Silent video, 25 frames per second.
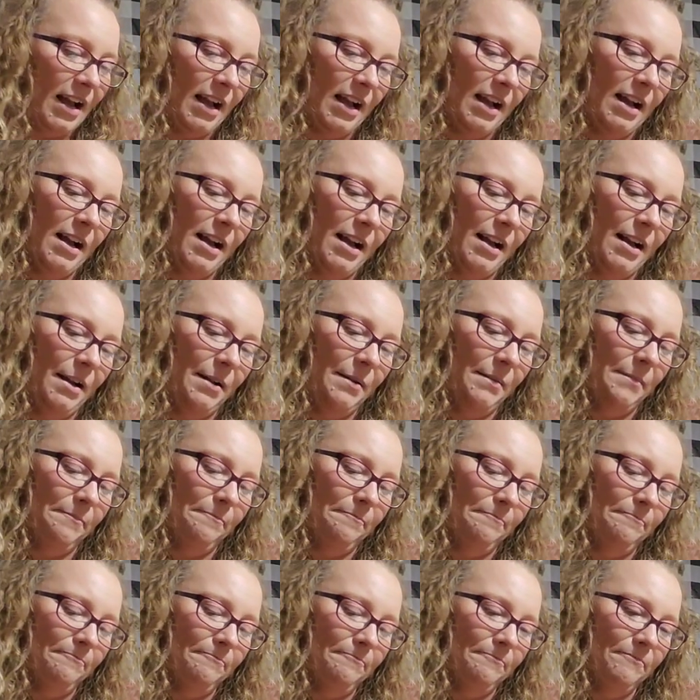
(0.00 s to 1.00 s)

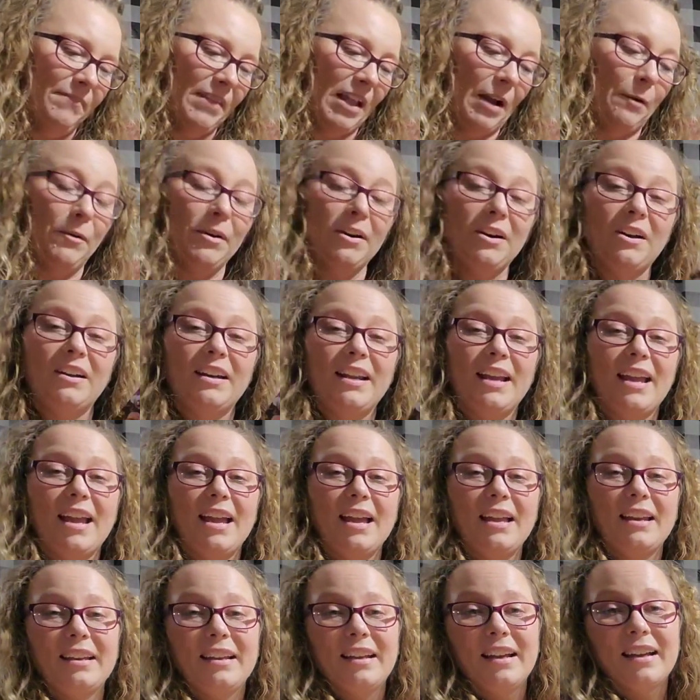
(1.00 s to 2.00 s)
I went on
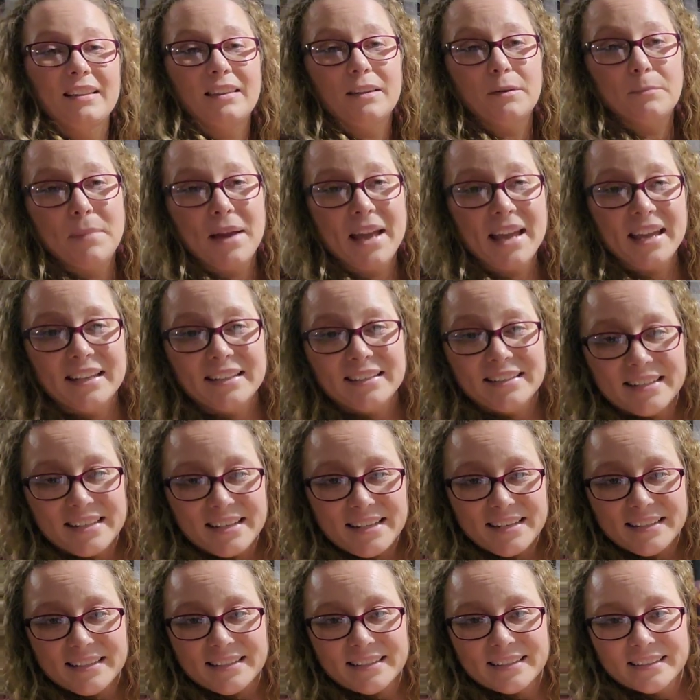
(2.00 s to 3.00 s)
ahead and got the
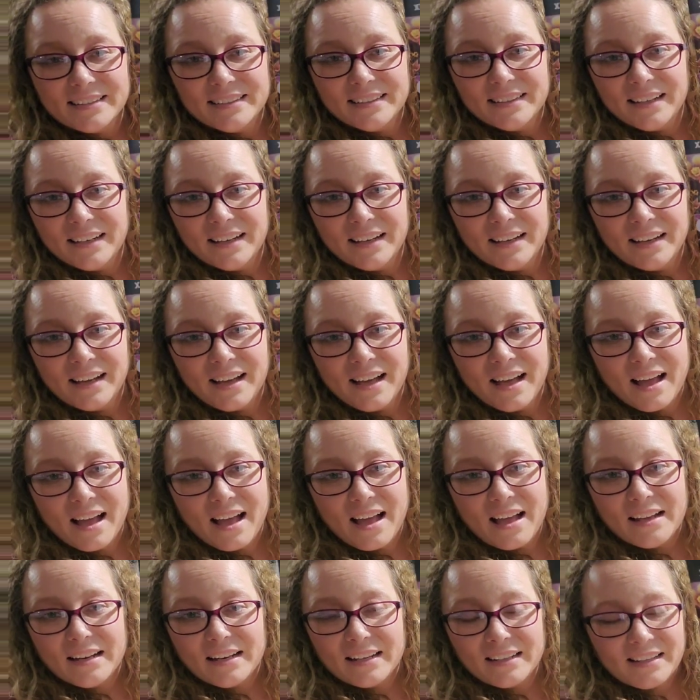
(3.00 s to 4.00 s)
pansies.
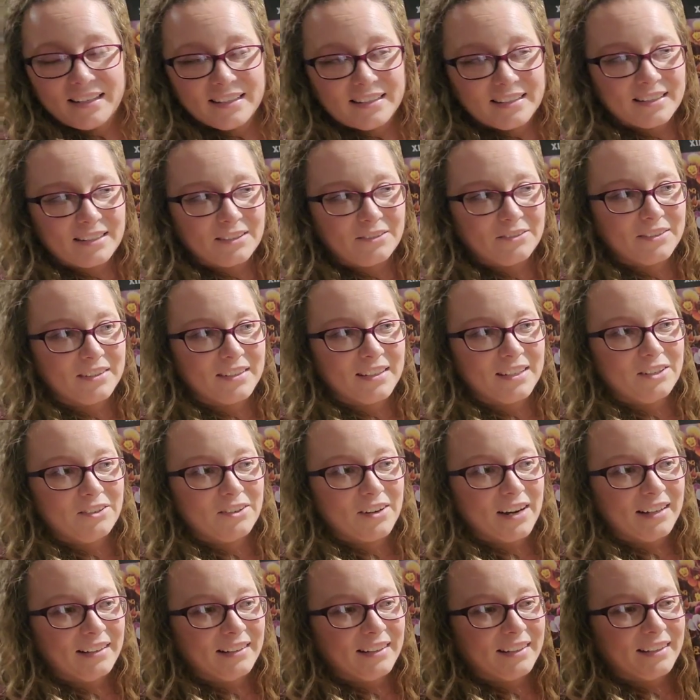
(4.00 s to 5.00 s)
These look really
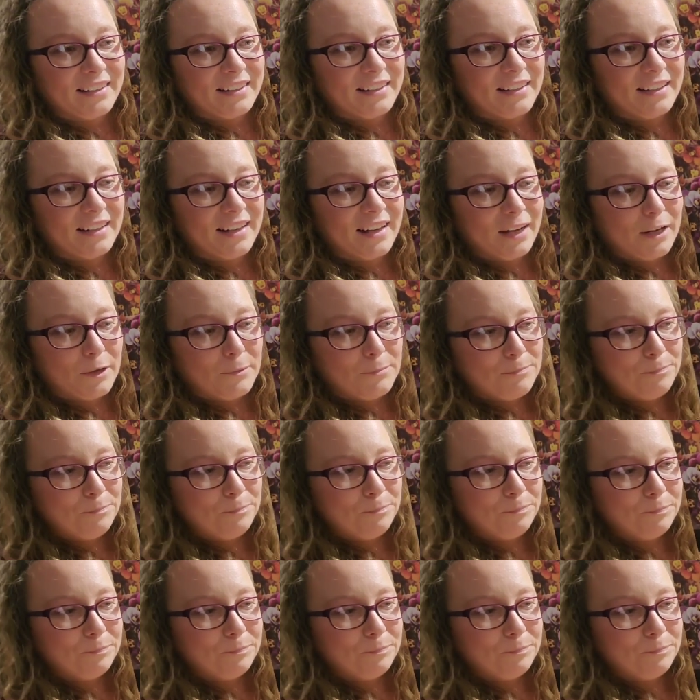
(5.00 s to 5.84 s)
great like in a